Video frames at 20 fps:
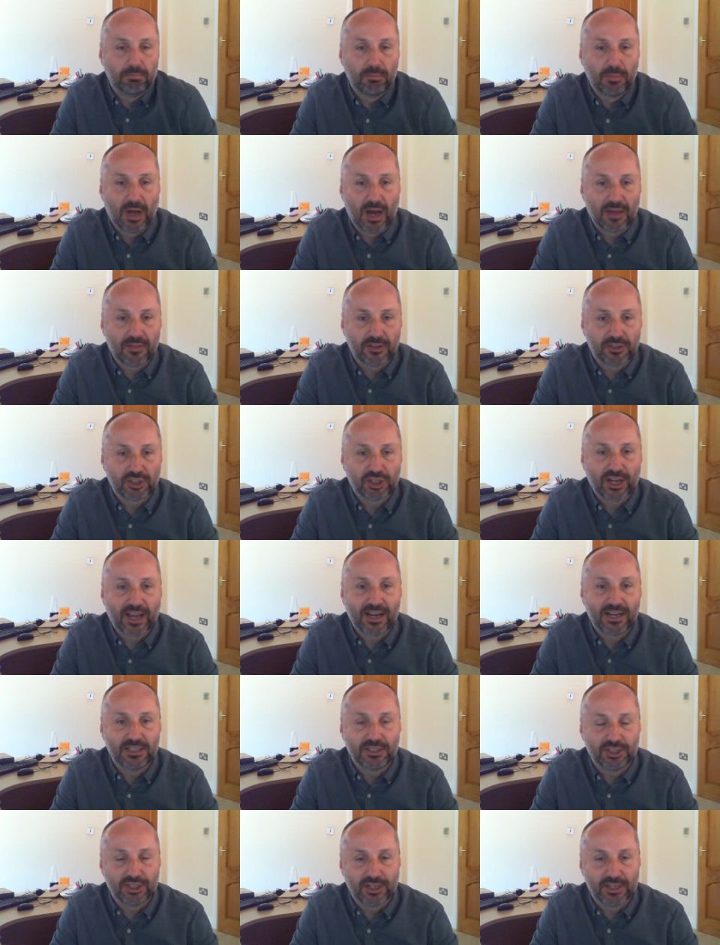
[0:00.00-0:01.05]
other
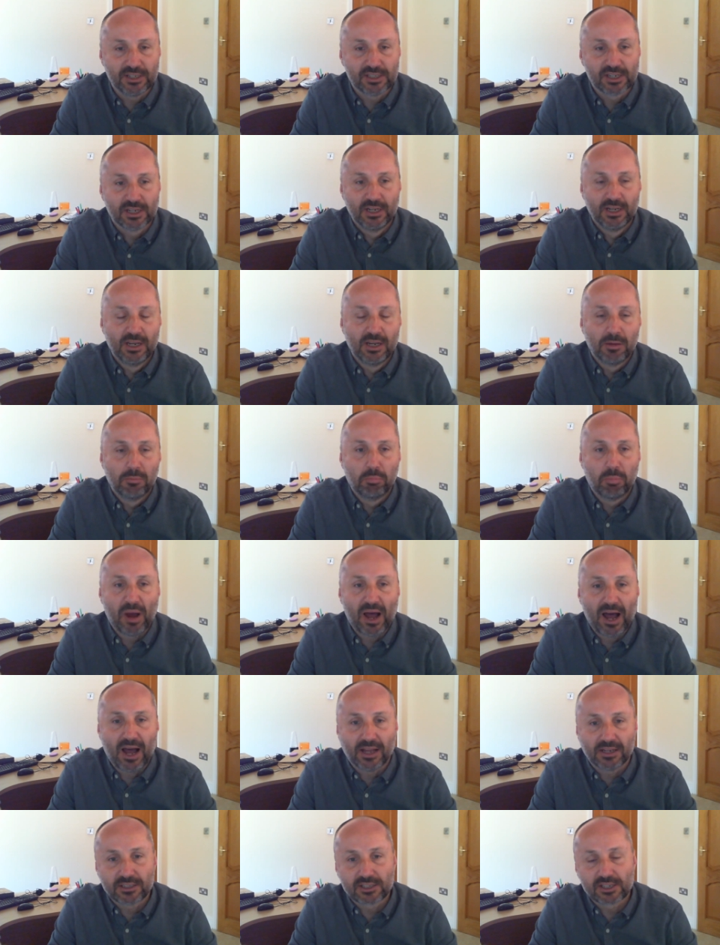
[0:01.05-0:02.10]
challenges.
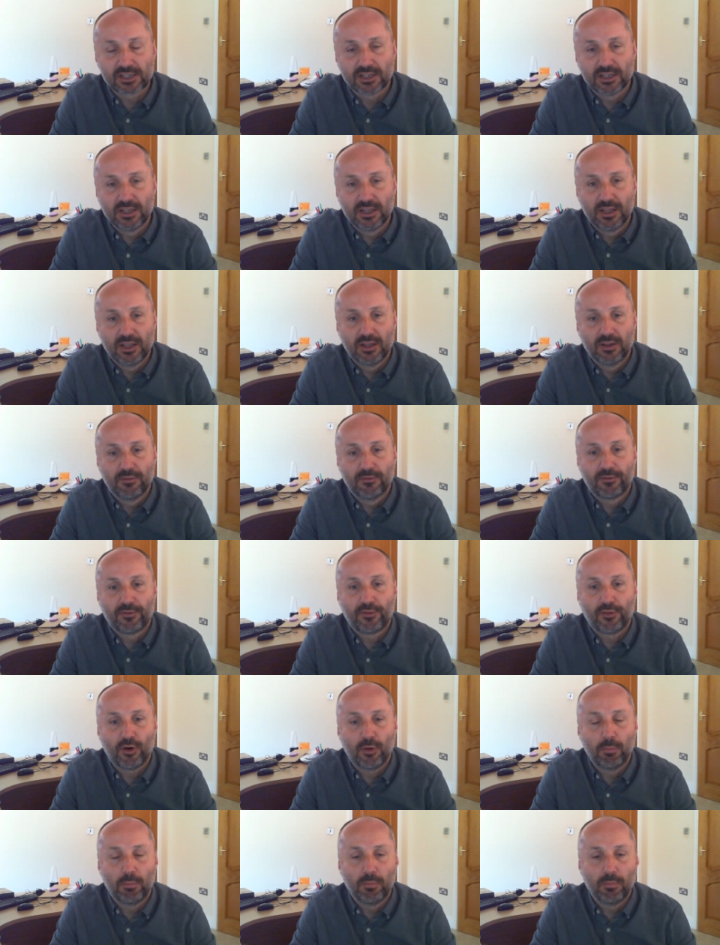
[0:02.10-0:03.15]
But
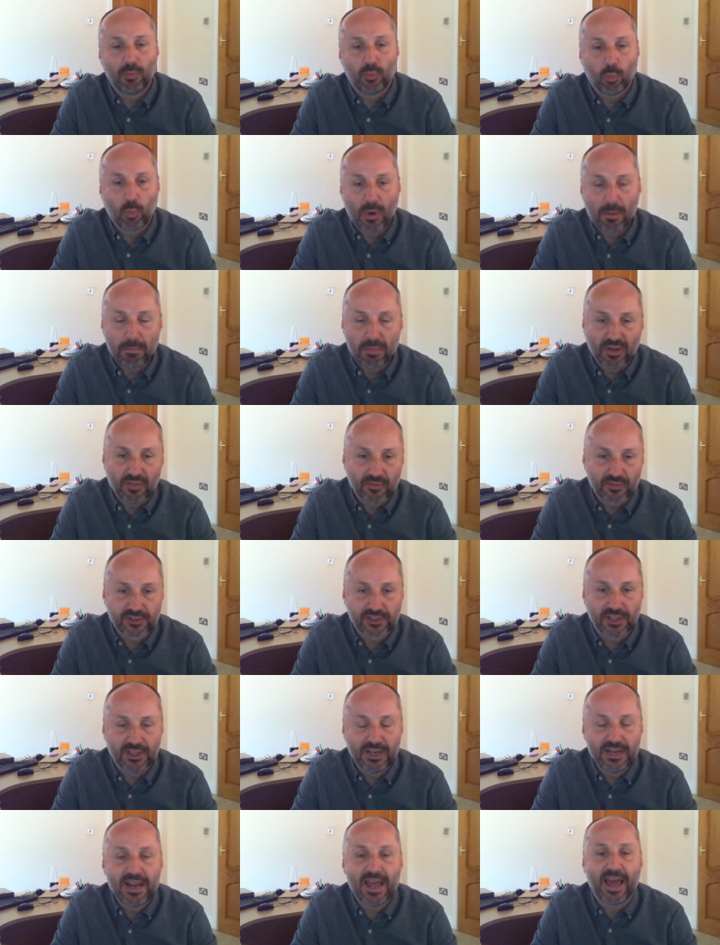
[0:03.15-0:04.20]
from 1 month to
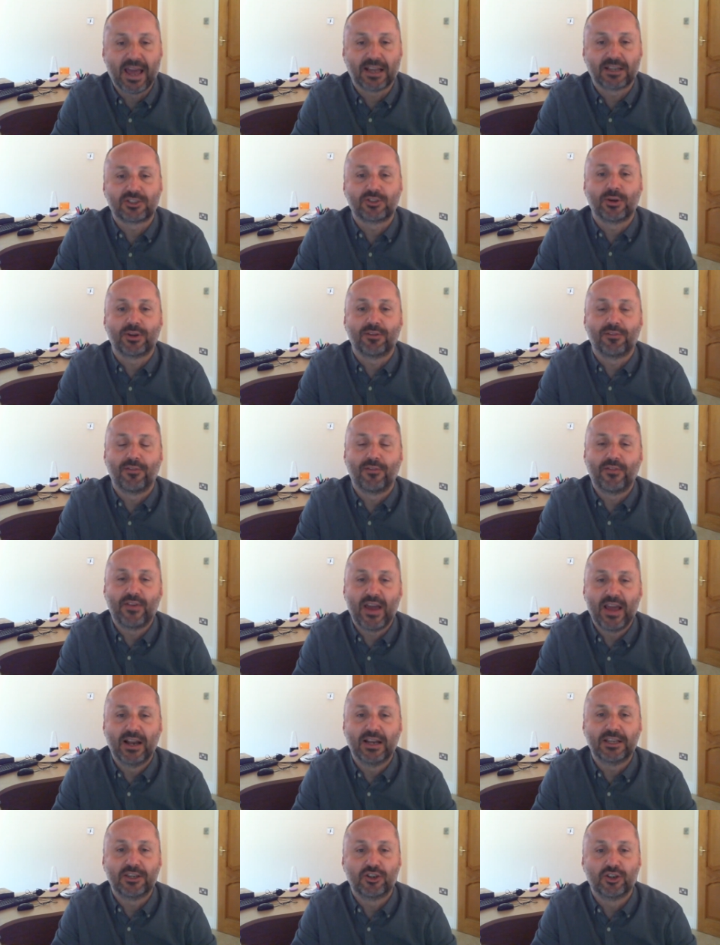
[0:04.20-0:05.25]
the next, you had a
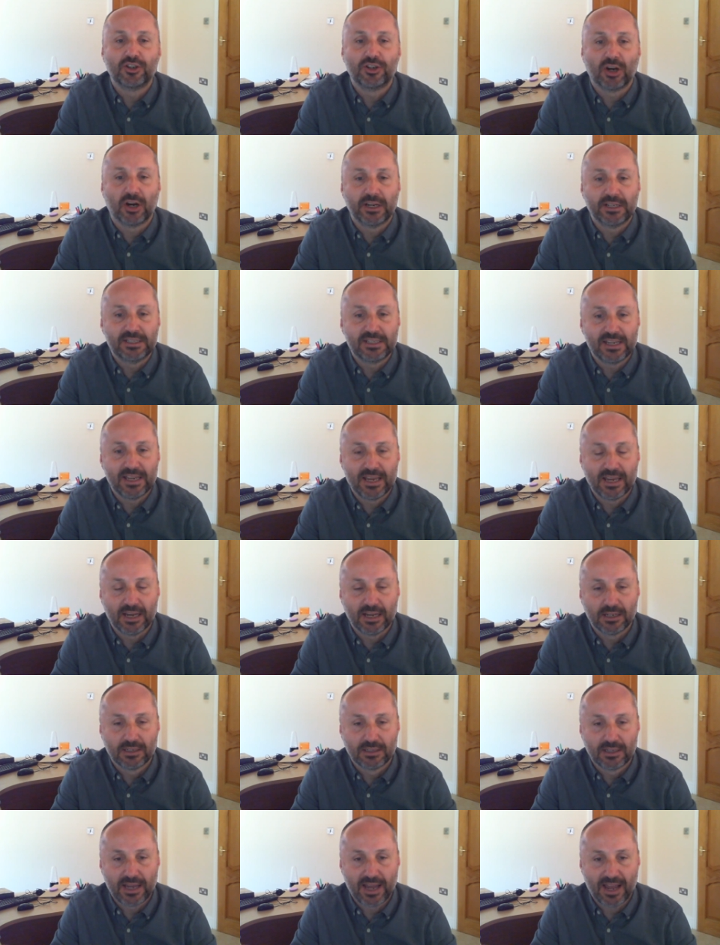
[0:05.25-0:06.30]
fairly good idea
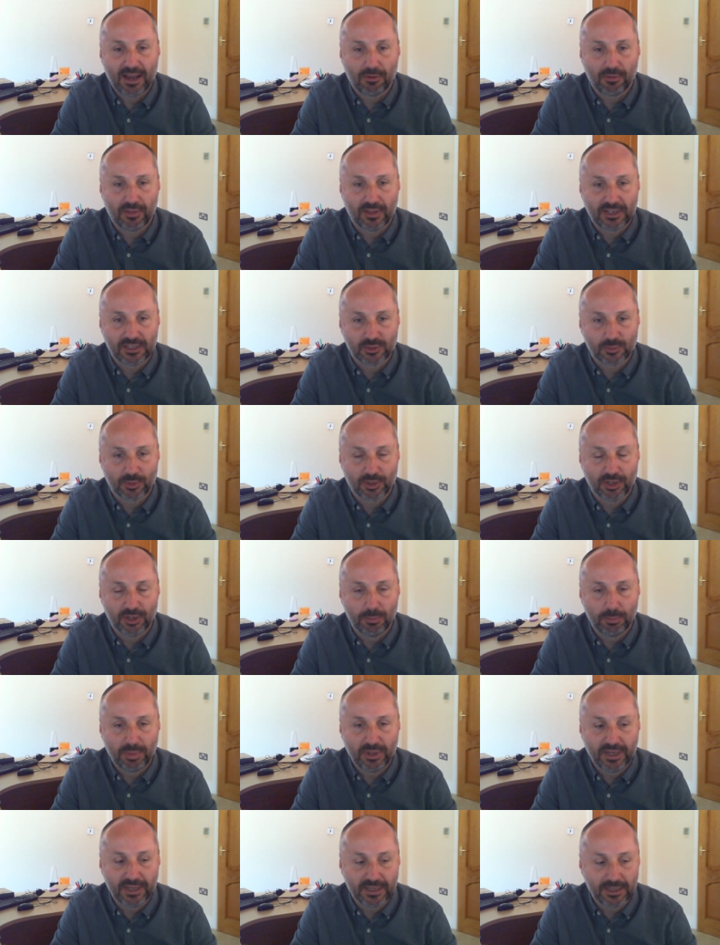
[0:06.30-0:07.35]
how things were going to
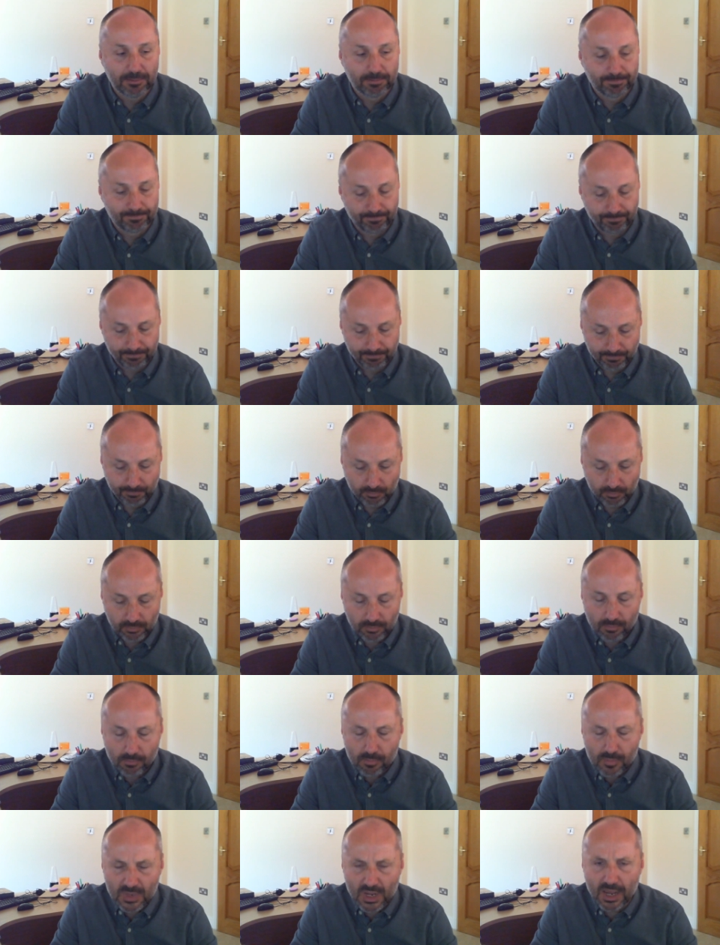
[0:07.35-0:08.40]

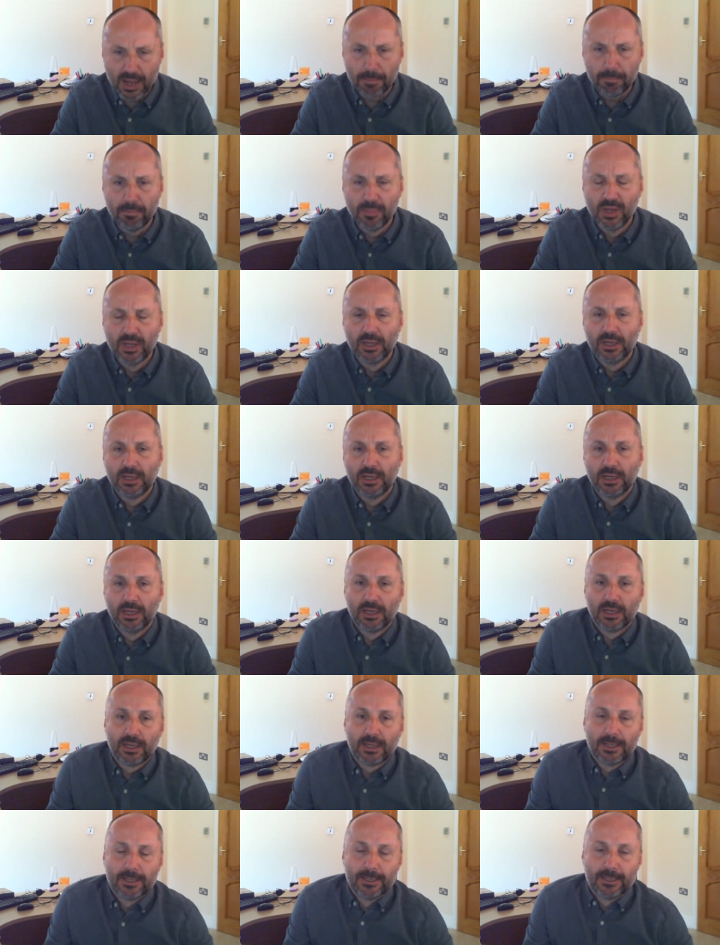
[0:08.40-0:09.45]
be.
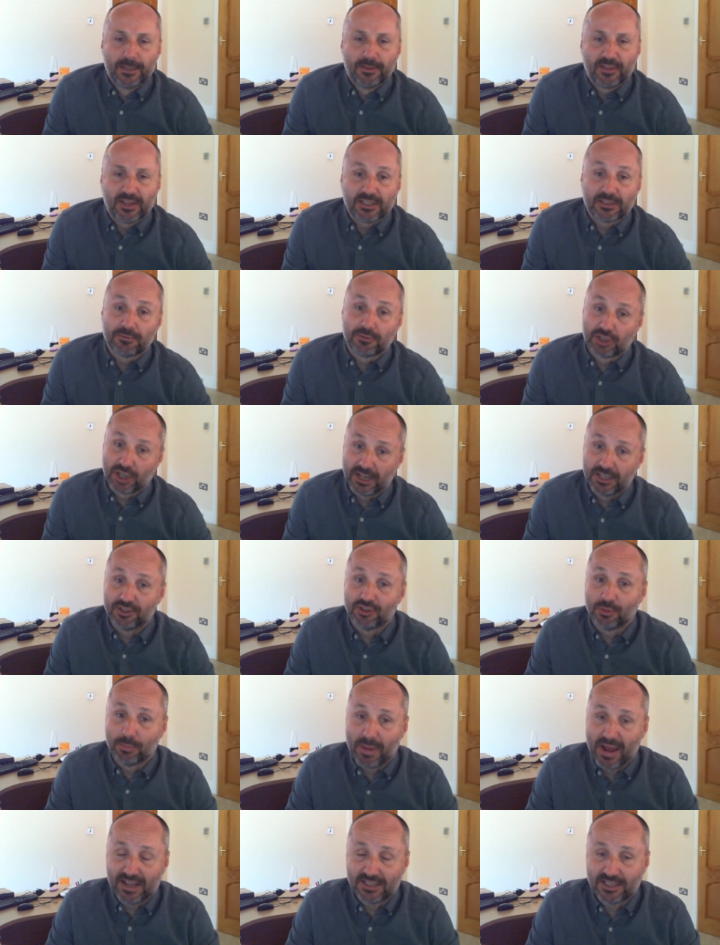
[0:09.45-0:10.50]
Things have changed
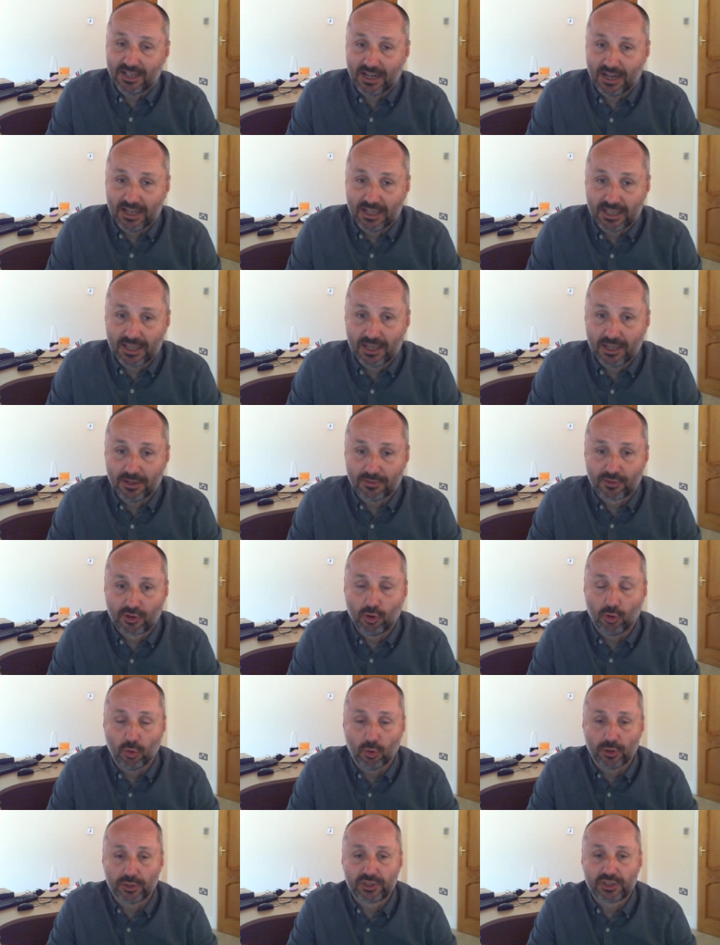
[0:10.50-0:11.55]
dramatically, of
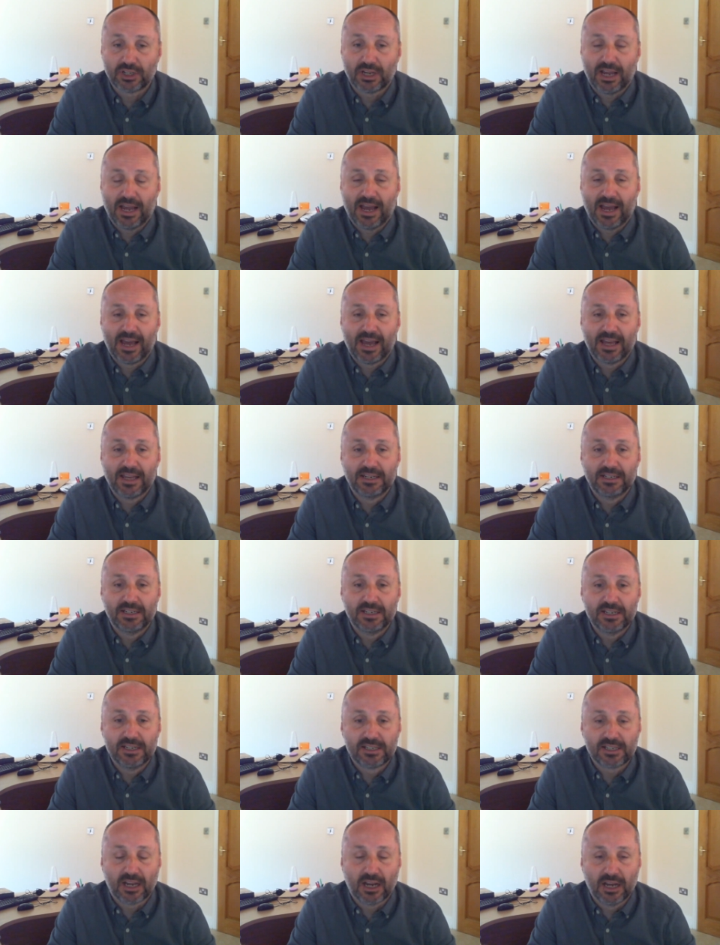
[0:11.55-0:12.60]
course,
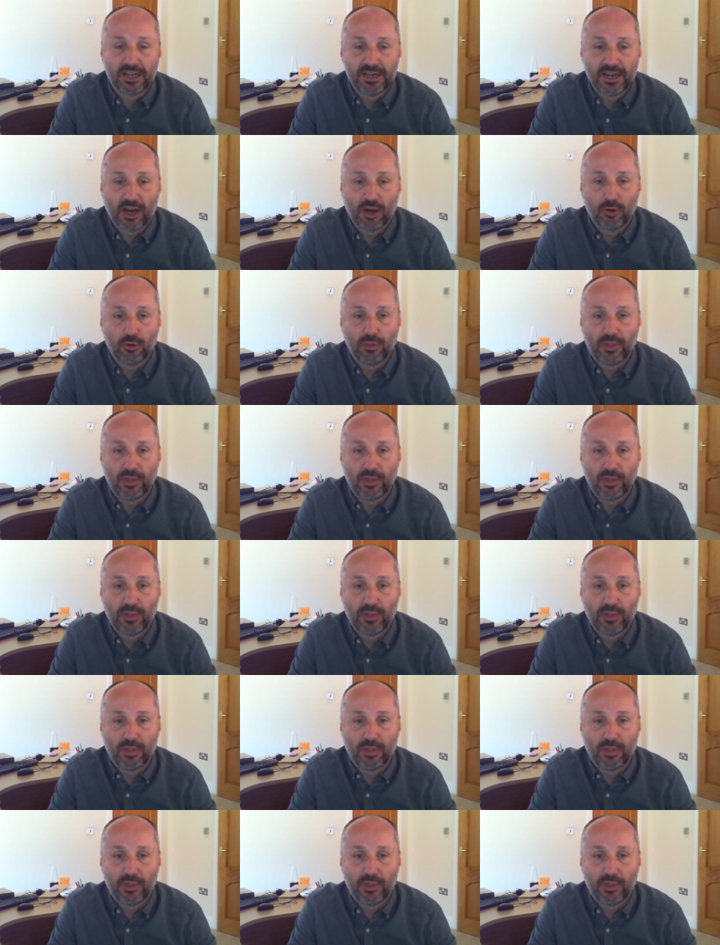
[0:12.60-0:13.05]
and I know